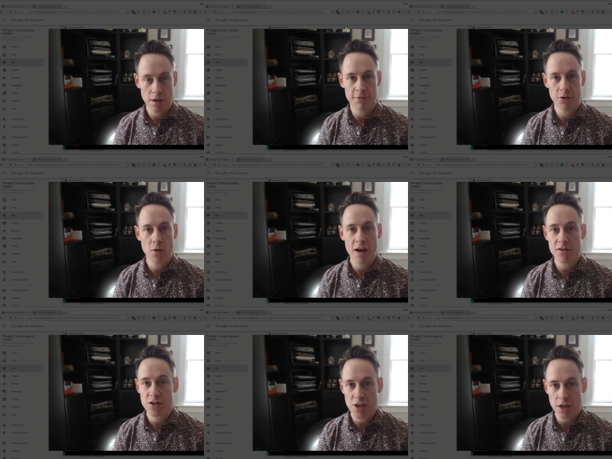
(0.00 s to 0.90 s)
If you have
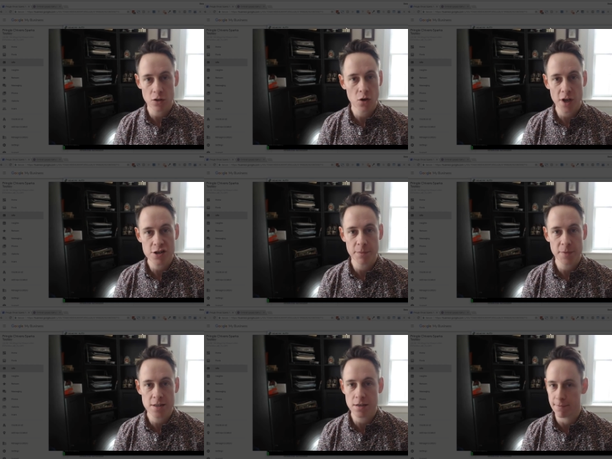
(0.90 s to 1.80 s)
a single location
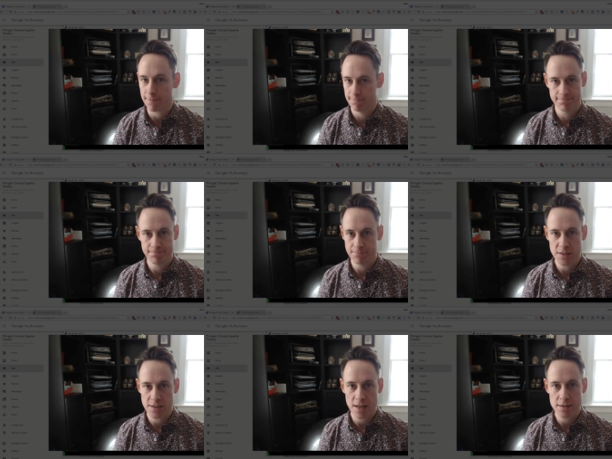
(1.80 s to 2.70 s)
business,
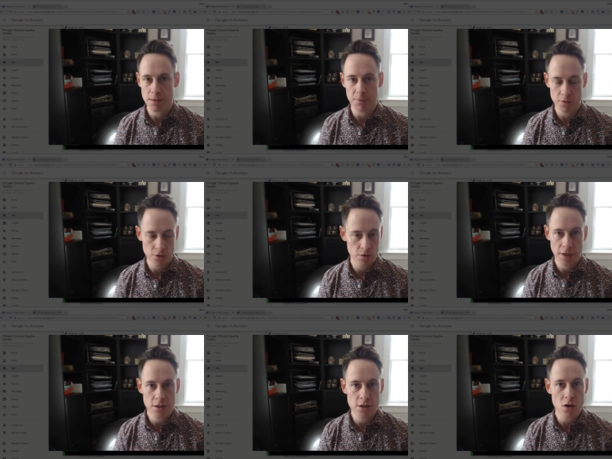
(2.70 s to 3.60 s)
it's dead simple. You
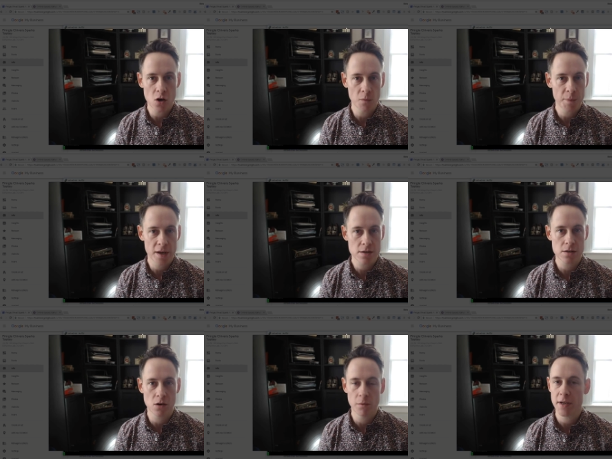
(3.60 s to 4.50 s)
link it to the homepage
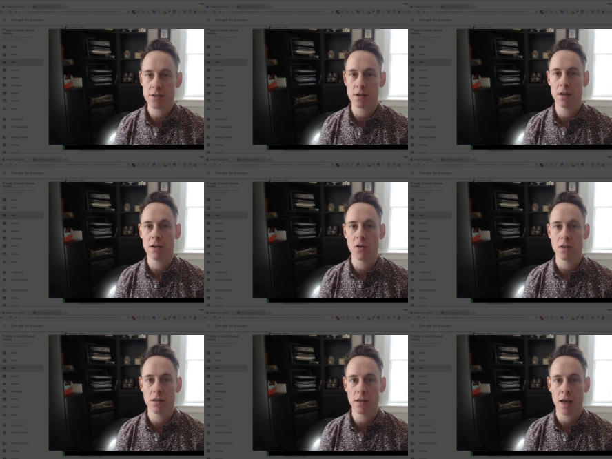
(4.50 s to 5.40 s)
because the homepage is going to have
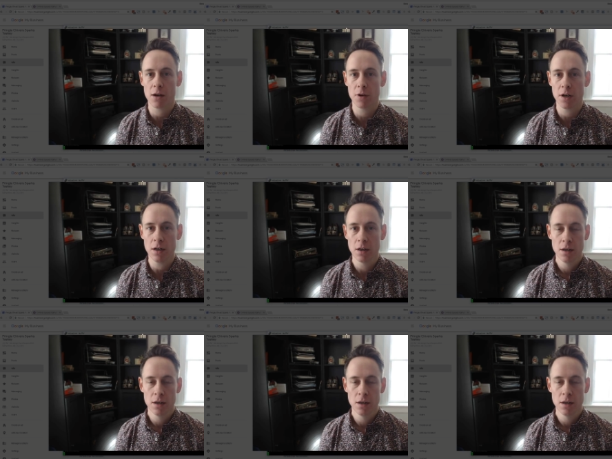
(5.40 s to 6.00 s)
all the link equity.